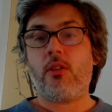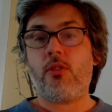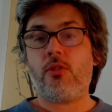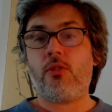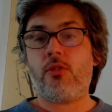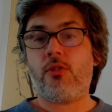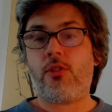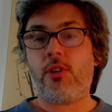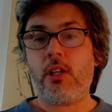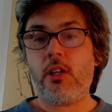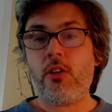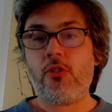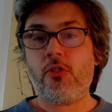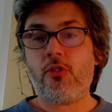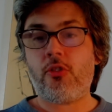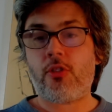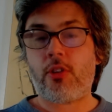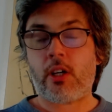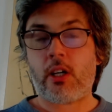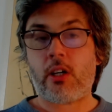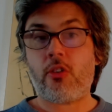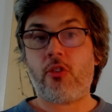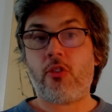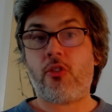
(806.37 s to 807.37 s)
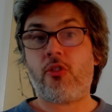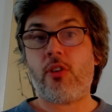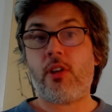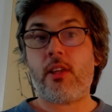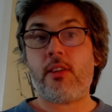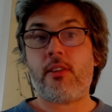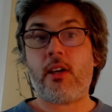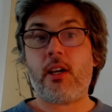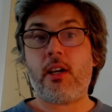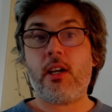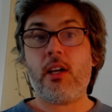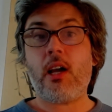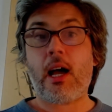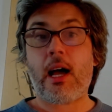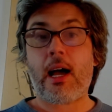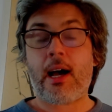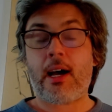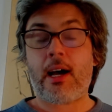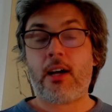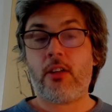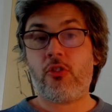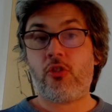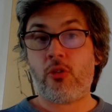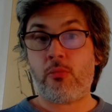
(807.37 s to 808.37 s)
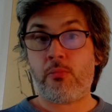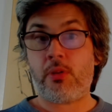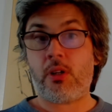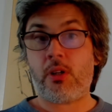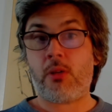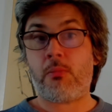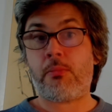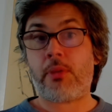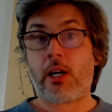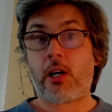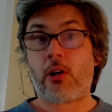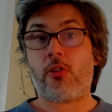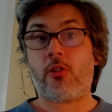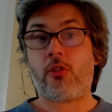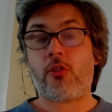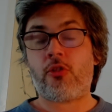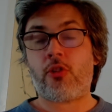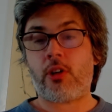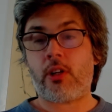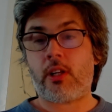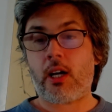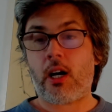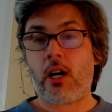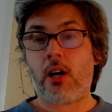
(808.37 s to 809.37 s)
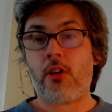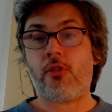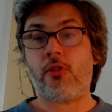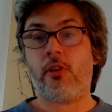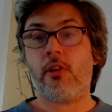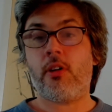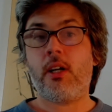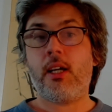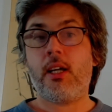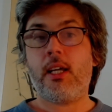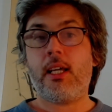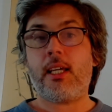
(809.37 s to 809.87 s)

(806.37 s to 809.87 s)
these things, they had to be paired together.